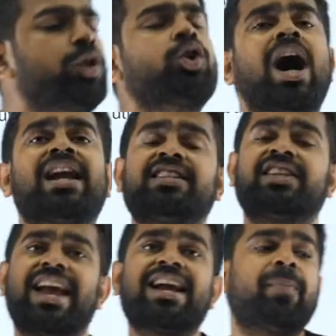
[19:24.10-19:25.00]
into college.
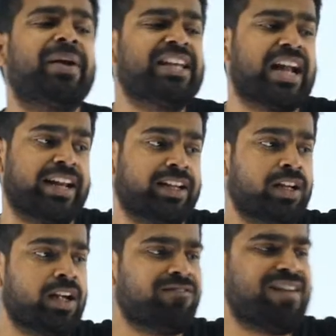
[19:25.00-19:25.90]
Enga padikiraaru?
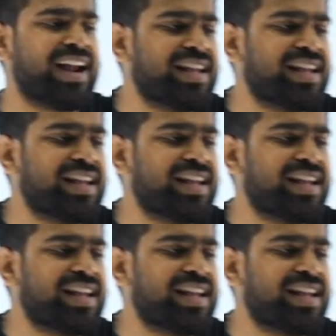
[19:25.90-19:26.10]
Where